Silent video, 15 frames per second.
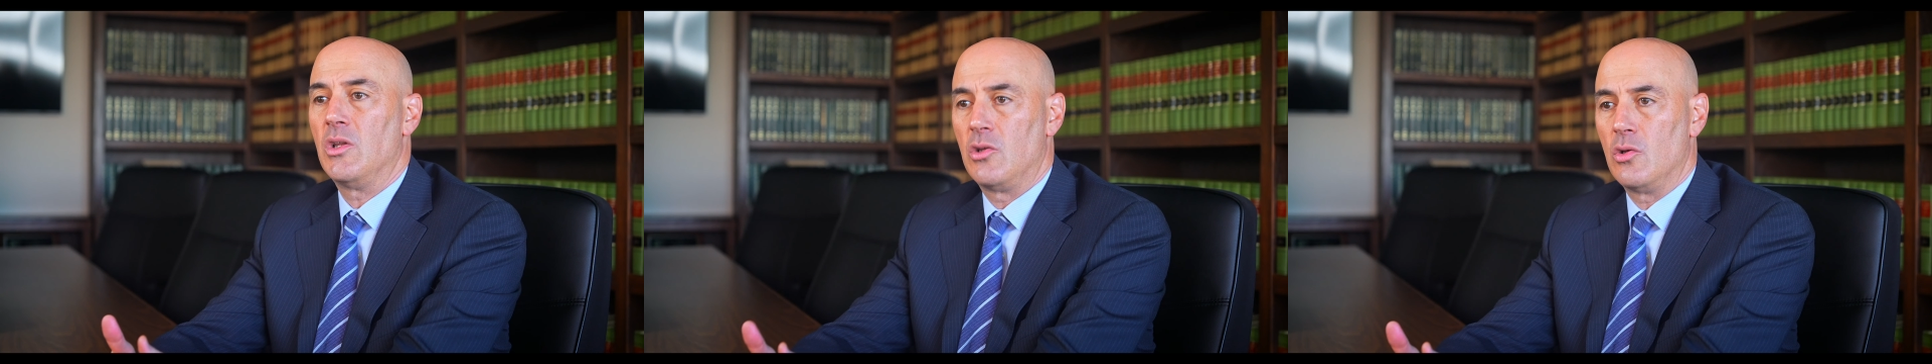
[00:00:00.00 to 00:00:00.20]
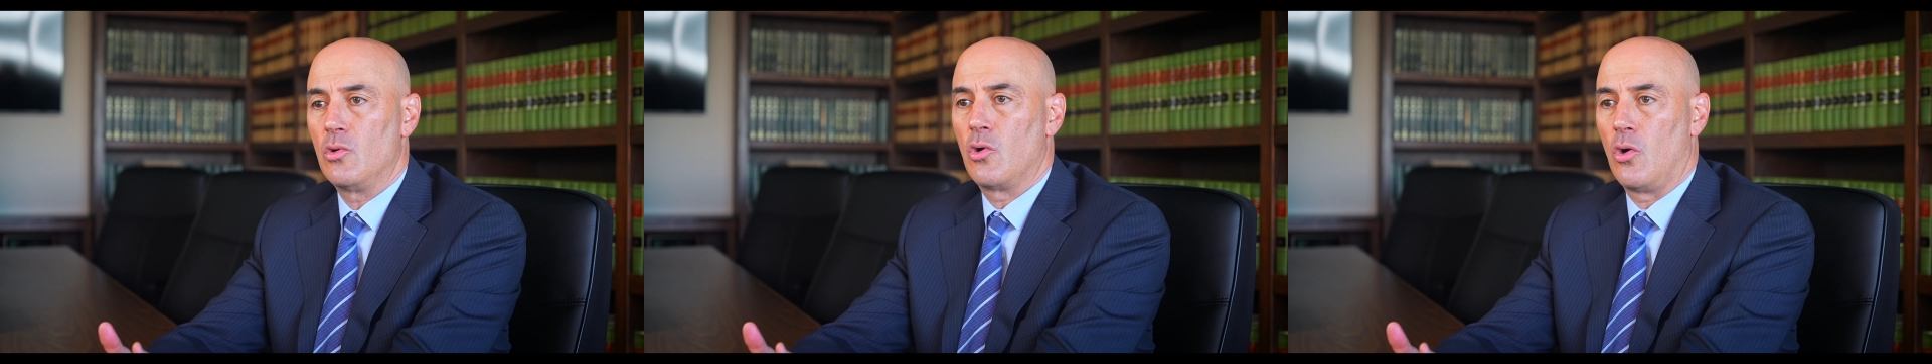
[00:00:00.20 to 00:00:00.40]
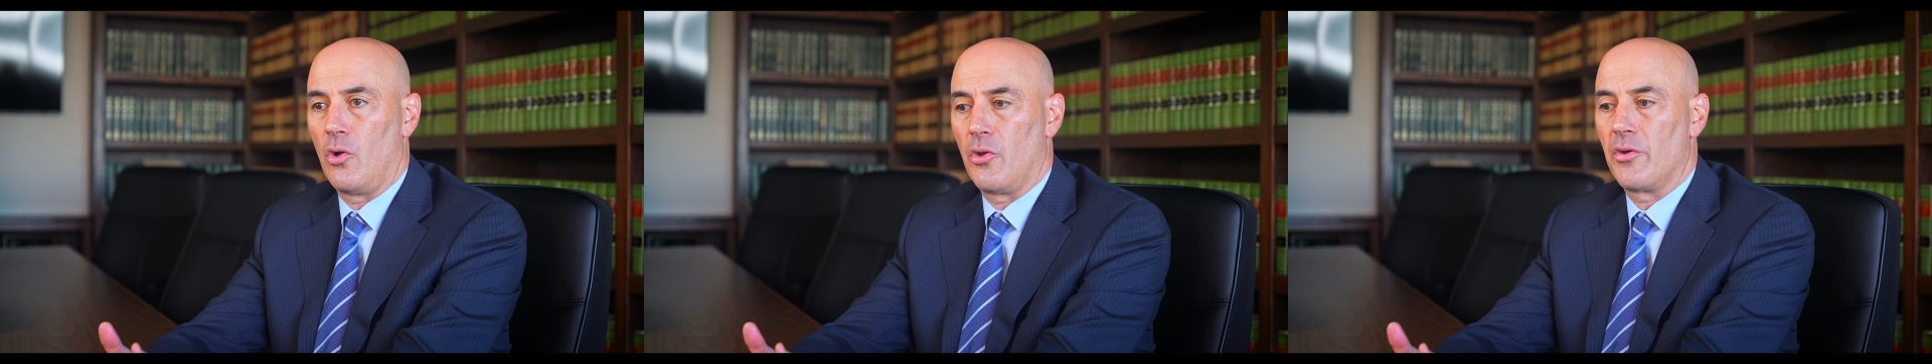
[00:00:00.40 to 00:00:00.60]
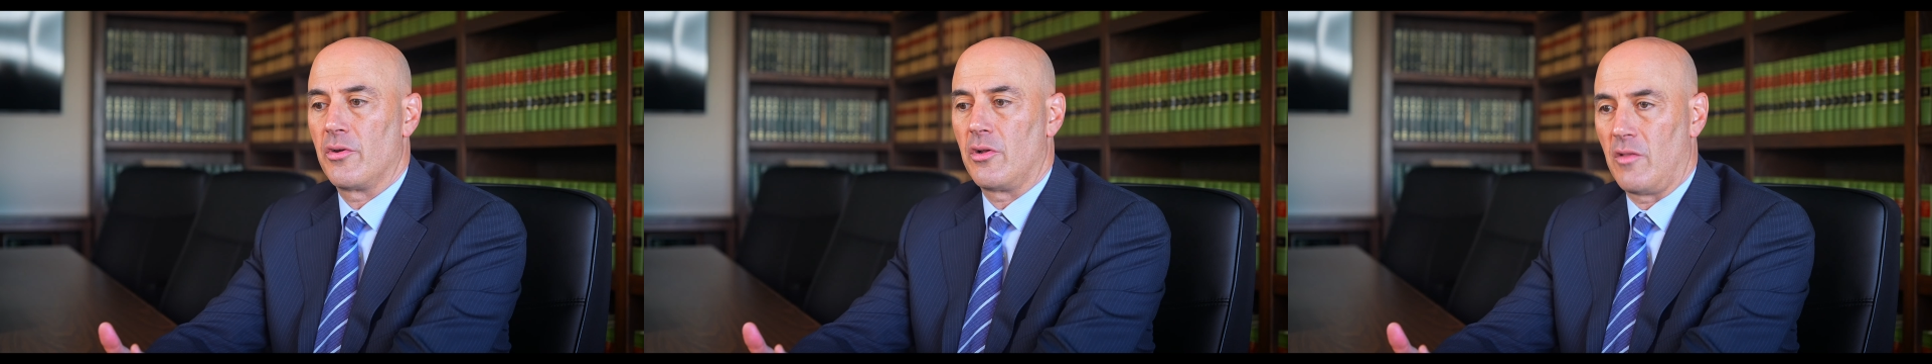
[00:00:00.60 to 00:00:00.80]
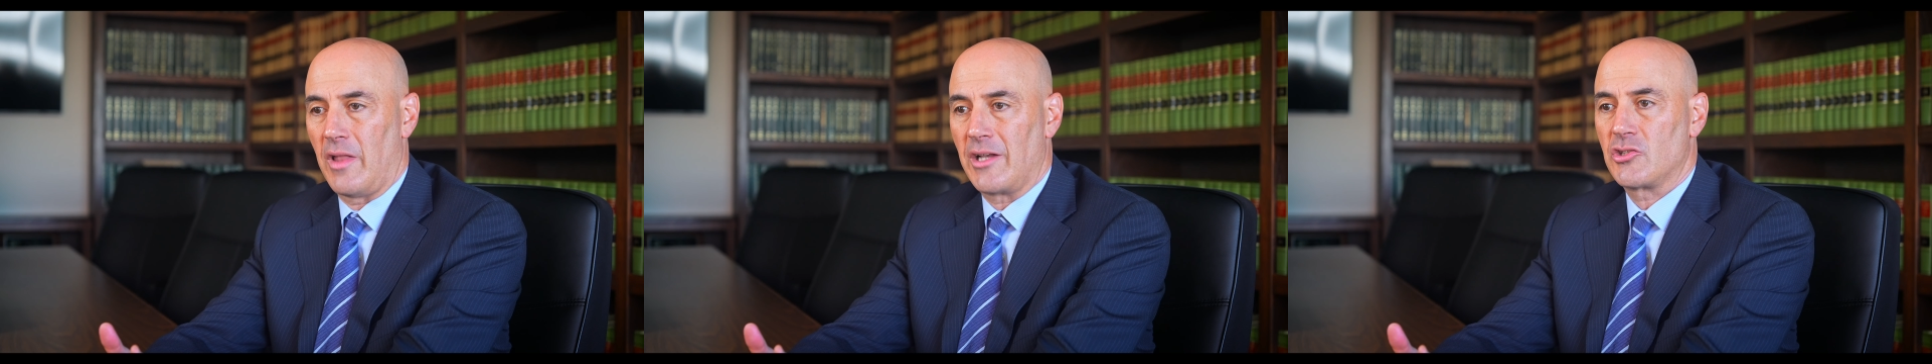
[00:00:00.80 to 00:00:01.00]
do call it an
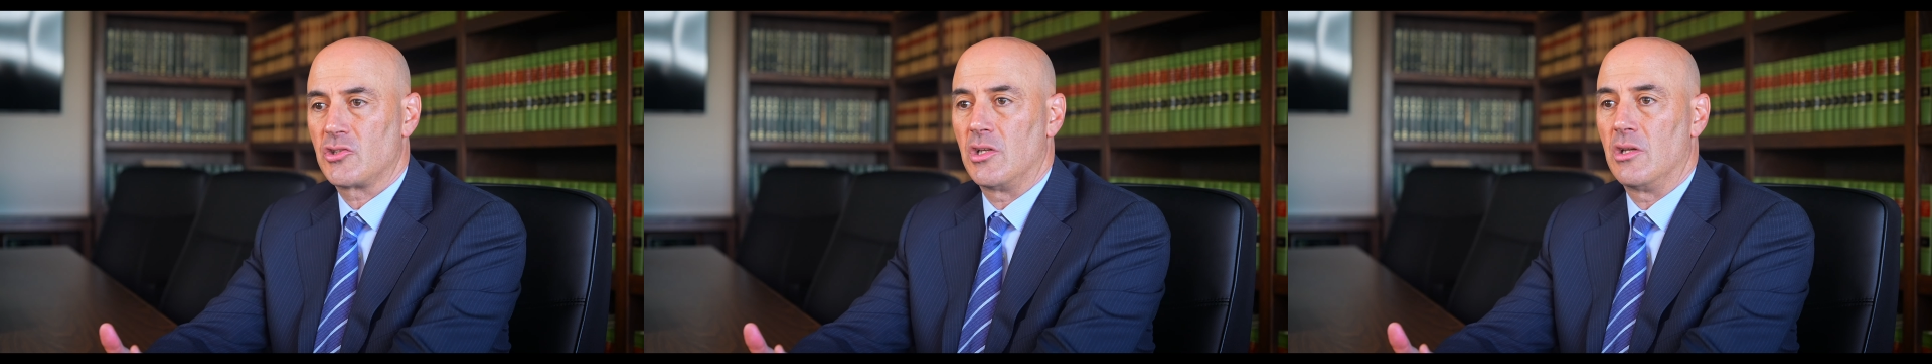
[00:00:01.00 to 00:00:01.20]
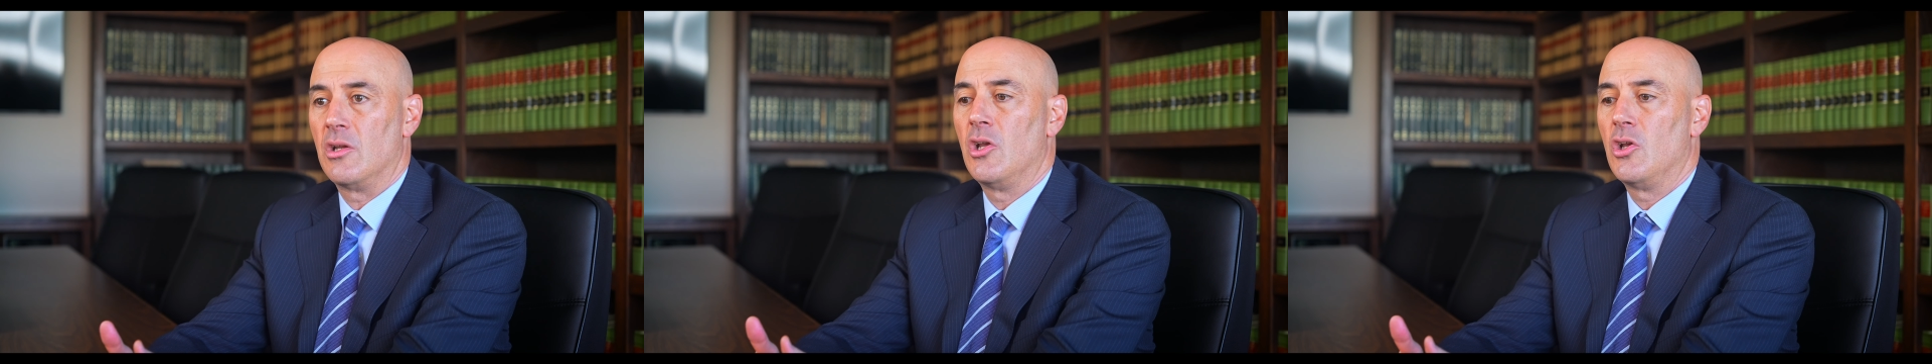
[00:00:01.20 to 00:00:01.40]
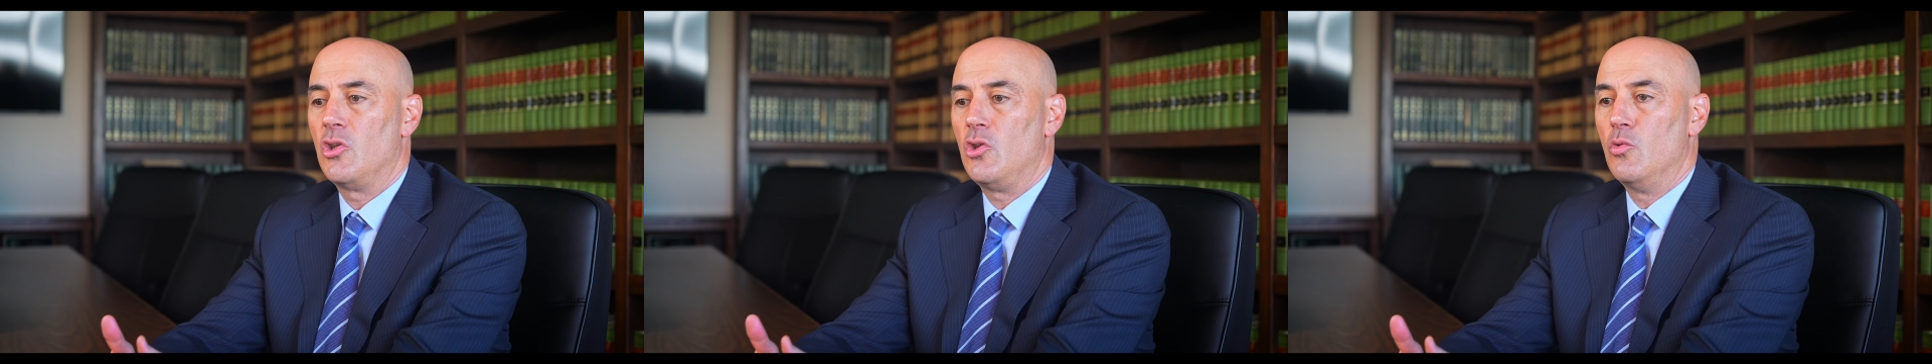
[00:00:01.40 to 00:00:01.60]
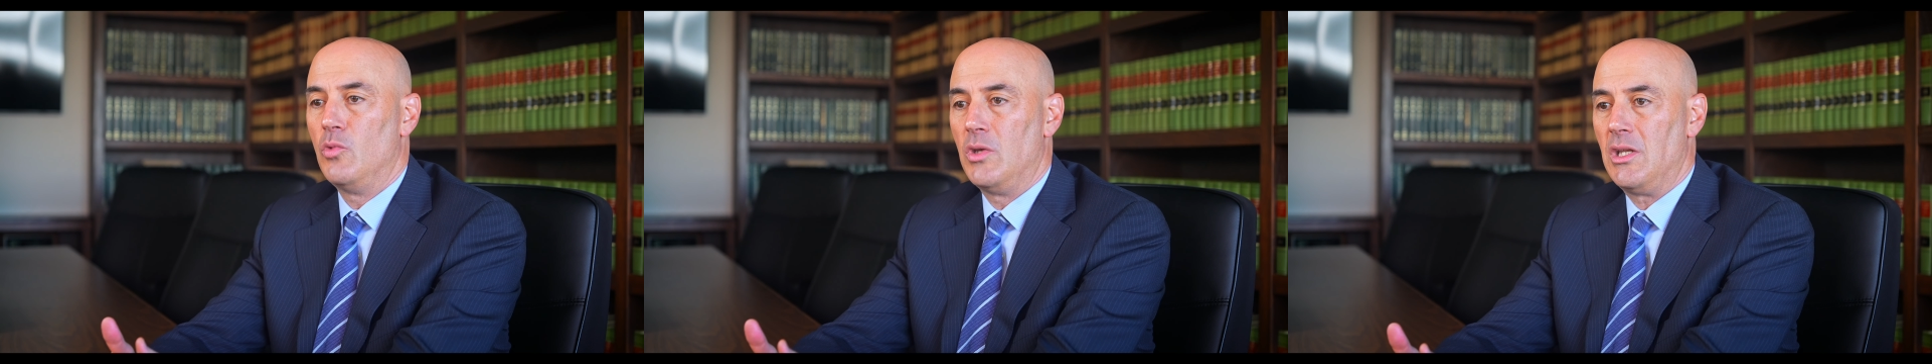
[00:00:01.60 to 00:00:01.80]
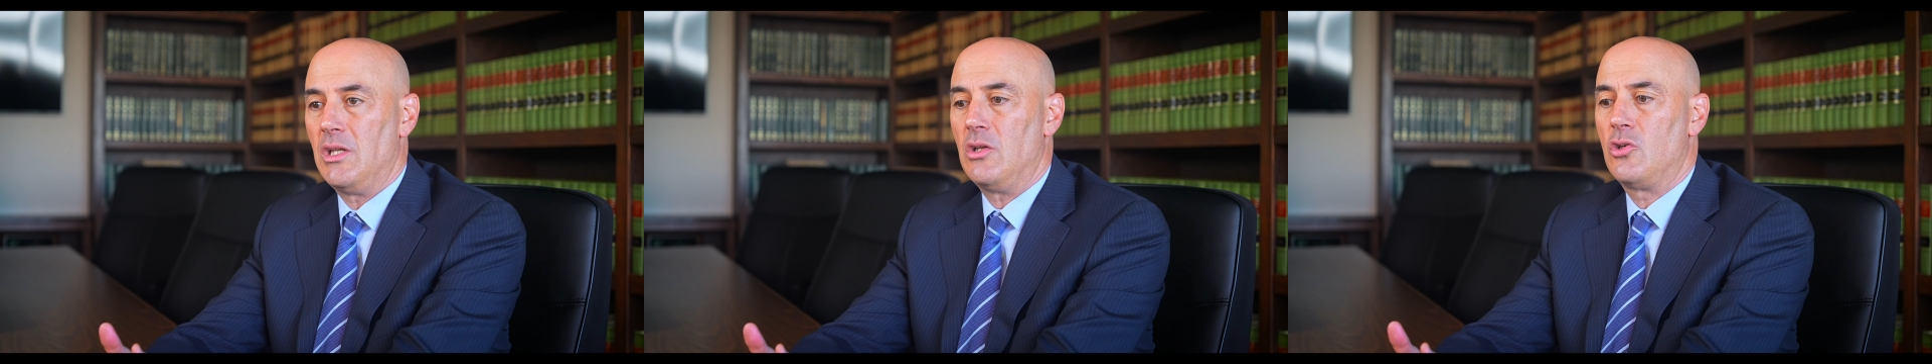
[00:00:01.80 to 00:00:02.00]
election. You
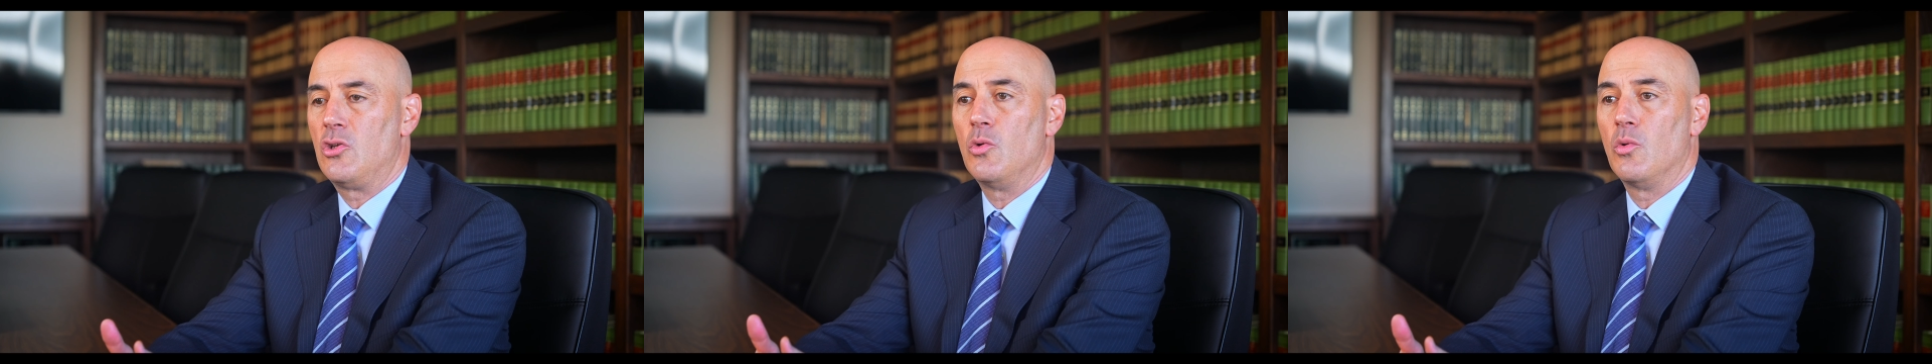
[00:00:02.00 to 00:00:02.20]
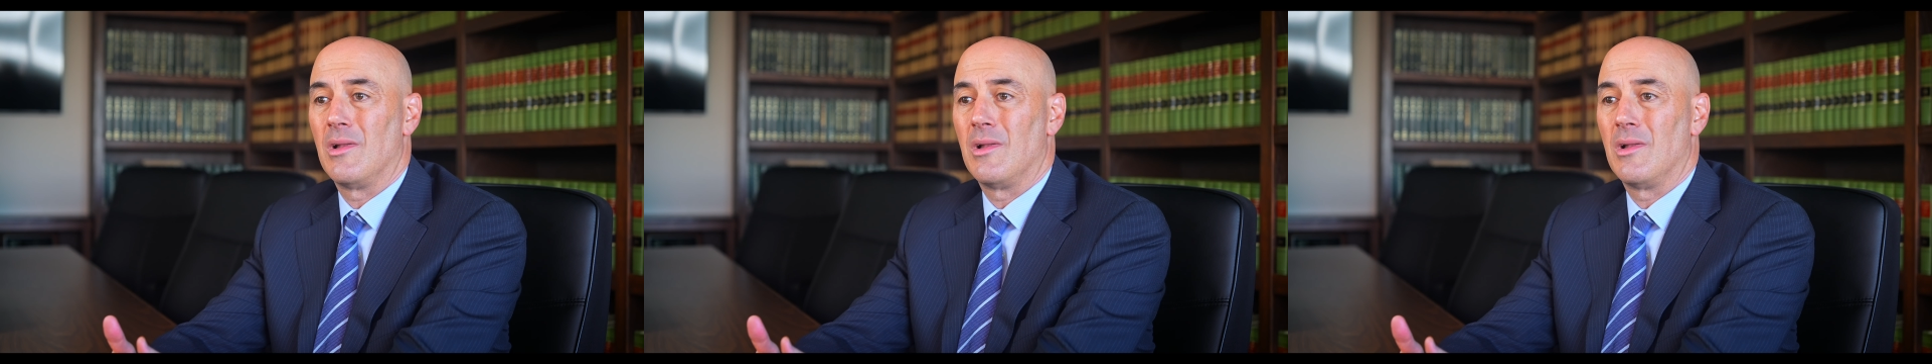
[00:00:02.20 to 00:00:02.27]
need to